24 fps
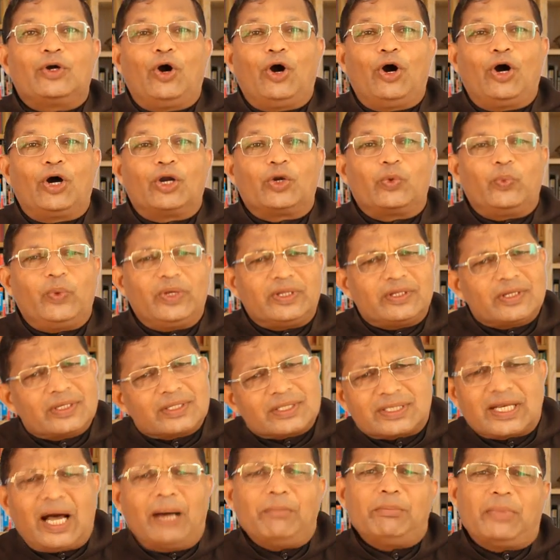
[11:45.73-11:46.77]
God with
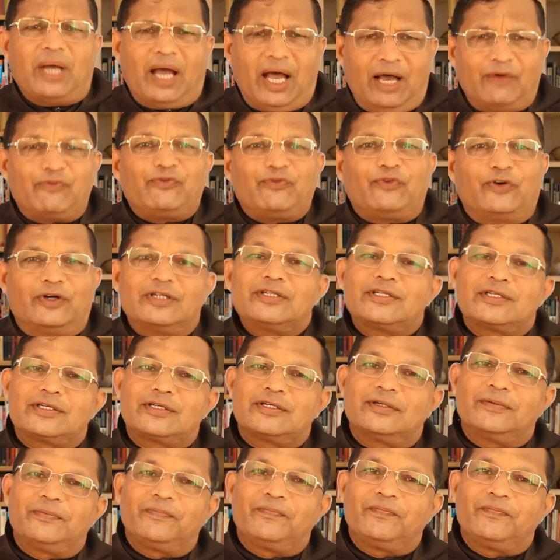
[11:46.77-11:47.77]
some efforts,